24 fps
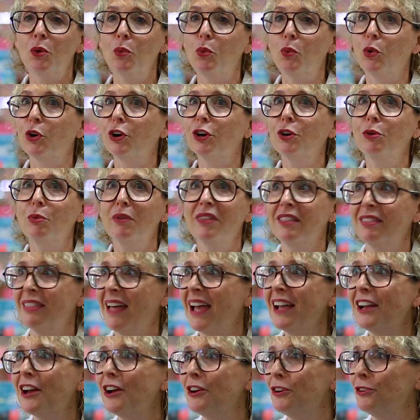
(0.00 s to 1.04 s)
work with
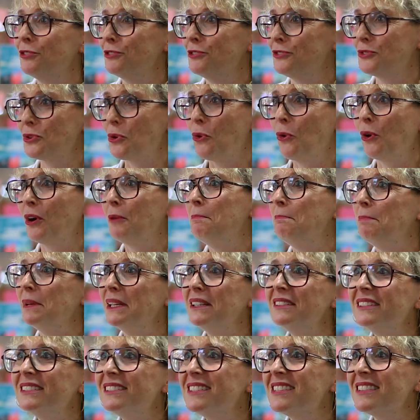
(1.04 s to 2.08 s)
Legos or
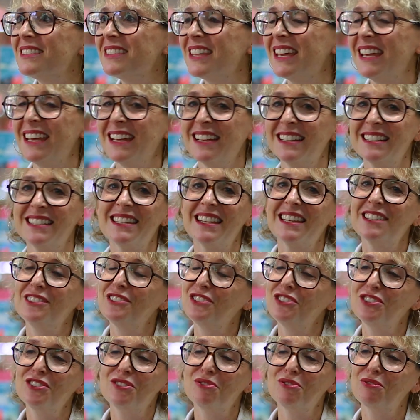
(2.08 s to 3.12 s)
build things,
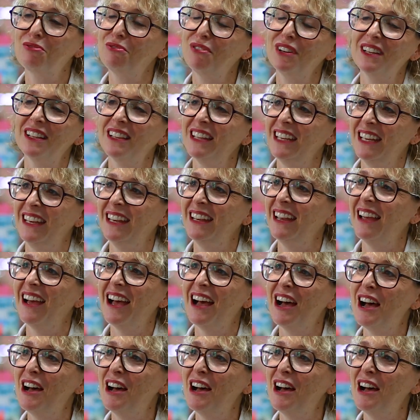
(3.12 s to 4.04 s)
it's just really